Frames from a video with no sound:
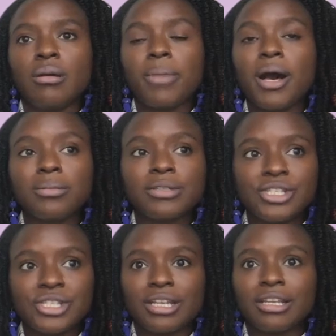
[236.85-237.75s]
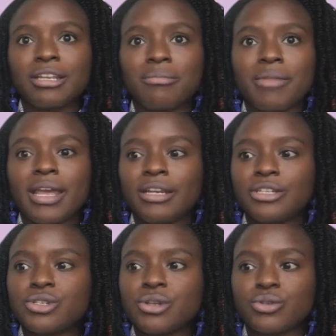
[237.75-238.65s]
publishing and managed
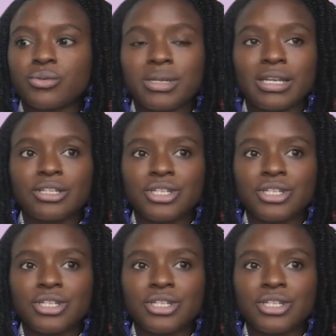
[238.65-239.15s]
social media